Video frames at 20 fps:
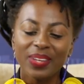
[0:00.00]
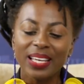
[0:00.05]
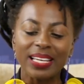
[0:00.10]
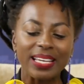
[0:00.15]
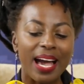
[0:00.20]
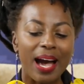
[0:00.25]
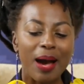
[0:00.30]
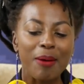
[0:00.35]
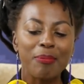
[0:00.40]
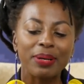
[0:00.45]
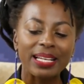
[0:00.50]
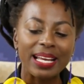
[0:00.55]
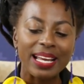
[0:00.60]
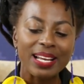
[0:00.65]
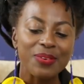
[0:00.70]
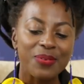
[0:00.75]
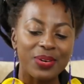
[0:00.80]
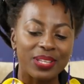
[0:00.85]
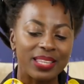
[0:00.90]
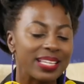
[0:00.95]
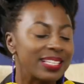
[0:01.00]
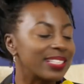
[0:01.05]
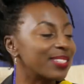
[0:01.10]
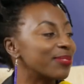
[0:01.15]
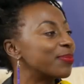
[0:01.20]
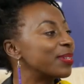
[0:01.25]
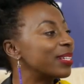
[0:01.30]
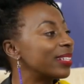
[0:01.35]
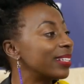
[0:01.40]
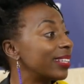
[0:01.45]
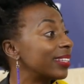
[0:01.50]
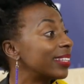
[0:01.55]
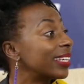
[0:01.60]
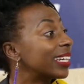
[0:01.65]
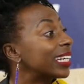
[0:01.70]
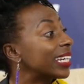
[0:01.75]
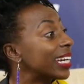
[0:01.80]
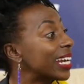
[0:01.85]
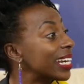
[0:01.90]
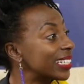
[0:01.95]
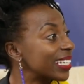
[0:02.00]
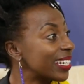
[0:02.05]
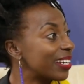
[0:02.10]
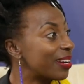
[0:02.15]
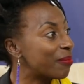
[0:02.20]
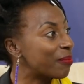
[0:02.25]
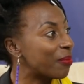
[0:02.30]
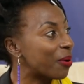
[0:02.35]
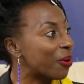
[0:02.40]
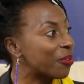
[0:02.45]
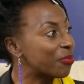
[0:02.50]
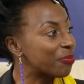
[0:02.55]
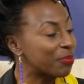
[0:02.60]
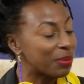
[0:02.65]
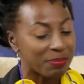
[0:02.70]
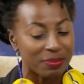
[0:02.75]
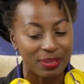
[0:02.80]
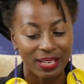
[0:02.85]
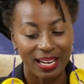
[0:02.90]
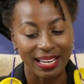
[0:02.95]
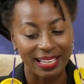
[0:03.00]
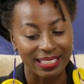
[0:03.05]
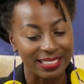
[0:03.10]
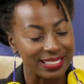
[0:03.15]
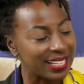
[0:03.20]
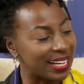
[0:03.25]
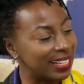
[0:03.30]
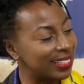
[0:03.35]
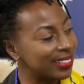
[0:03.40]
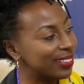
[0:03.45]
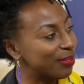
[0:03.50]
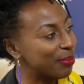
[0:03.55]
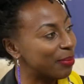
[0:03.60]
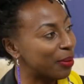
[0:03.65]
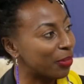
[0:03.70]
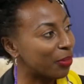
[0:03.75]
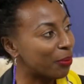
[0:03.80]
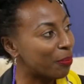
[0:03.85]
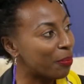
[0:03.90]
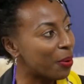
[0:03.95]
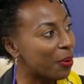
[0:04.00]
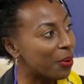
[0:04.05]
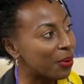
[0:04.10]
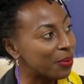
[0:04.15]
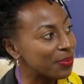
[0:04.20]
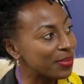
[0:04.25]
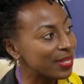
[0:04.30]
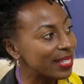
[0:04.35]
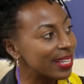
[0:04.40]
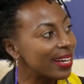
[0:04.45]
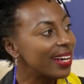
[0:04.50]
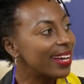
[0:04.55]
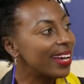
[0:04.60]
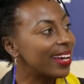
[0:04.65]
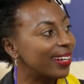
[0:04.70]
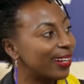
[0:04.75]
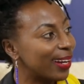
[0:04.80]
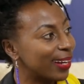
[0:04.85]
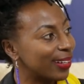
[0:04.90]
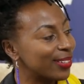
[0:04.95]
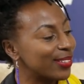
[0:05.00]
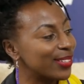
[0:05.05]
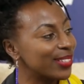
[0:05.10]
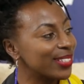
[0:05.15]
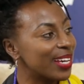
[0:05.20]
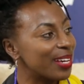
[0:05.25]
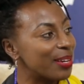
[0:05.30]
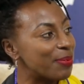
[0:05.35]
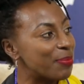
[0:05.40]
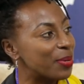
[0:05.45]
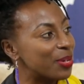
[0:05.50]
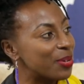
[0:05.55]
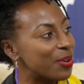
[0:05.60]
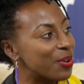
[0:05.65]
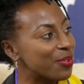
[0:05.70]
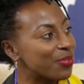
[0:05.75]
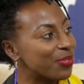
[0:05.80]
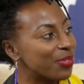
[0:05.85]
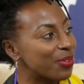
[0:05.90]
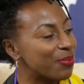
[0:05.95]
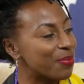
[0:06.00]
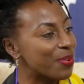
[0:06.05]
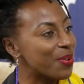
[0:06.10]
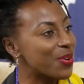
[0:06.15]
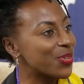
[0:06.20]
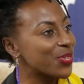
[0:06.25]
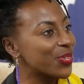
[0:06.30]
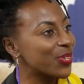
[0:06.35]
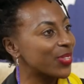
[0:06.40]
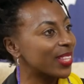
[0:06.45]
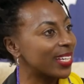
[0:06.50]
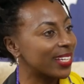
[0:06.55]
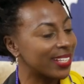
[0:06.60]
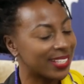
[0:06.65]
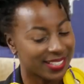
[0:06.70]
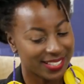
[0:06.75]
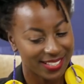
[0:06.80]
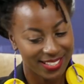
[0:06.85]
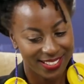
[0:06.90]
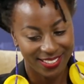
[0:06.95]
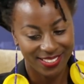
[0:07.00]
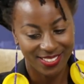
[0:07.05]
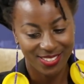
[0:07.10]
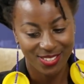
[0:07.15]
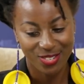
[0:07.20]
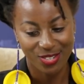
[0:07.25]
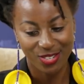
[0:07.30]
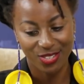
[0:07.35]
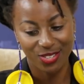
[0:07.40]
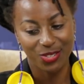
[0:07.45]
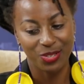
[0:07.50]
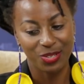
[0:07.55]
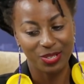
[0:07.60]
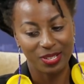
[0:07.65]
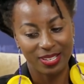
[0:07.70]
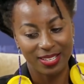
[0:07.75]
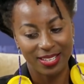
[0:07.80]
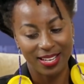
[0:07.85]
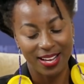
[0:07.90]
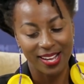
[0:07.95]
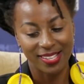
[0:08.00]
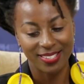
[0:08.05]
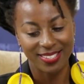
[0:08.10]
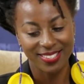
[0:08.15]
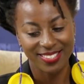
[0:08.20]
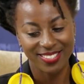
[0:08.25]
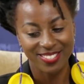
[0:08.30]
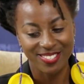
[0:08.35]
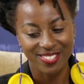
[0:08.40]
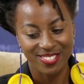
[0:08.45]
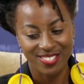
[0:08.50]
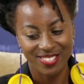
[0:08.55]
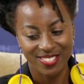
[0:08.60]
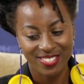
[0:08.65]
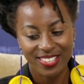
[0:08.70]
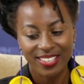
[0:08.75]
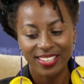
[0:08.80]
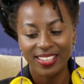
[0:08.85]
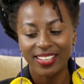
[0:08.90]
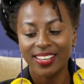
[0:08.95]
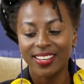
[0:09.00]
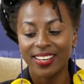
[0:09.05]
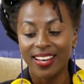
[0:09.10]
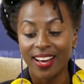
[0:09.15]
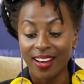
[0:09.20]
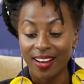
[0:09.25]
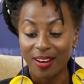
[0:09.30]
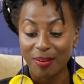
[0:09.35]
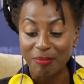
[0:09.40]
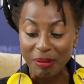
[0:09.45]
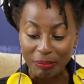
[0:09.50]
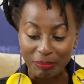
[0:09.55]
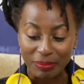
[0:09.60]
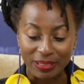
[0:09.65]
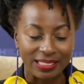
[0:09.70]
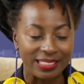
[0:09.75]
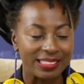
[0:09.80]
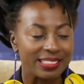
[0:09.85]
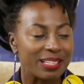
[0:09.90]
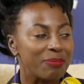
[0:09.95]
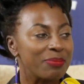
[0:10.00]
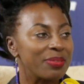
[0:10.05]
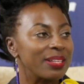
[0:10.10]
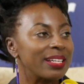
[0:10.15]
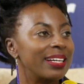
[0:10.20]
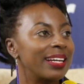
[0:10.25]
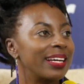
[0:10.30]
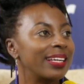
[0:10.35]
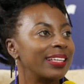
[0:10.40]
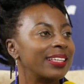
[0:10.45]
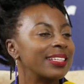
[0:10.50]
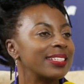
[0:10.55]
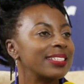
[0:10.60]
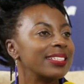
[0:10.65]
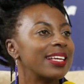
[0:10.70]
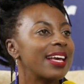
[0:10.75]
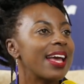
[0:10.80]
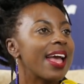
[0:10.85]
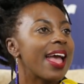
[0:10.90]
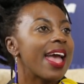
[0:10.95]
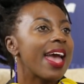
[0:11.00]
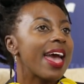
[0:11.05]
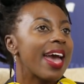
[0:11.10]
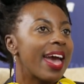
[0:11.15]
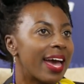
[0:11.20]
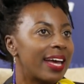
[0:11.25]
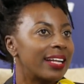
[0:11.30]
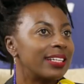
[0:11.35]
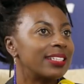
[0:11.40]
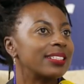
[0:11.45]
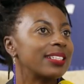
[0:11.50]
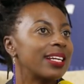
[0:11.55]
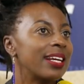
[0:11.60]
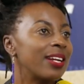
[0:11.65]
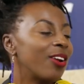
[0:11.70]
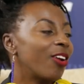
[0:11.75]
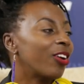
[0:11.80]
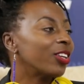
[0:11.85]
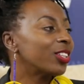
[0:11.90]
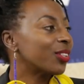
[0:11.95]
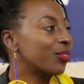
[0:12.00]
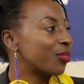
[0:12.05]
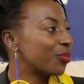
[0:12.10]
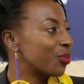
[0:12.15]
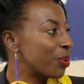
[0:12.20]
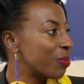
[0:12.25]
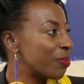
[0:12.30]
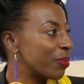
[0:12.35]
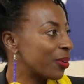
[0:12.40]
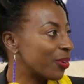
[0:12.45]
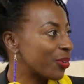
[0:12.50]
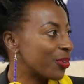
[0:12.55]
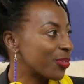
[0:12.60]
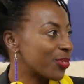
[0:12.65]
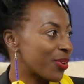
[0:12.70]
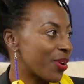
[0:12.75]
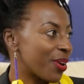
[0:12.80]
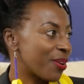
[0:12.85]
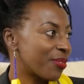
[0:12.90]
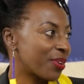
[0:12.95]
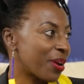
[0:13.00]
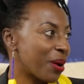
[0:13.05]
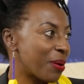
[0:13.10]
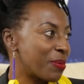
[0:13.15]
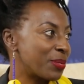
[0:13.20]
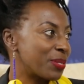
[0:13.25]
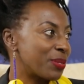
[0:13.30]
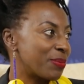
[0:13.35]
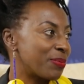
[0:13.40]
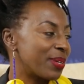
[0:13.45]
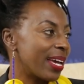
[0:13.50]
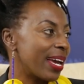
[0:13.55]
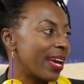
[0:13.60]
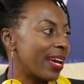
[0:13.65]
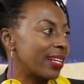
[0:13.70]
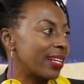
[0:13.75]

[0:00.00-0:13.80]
yeah, but anyway, there's been the, the, greater number of people are excited about the poems. Mm. And like you say, many of them also think it took guts to uh, publish something like this. And a lot of women also have come to me. Are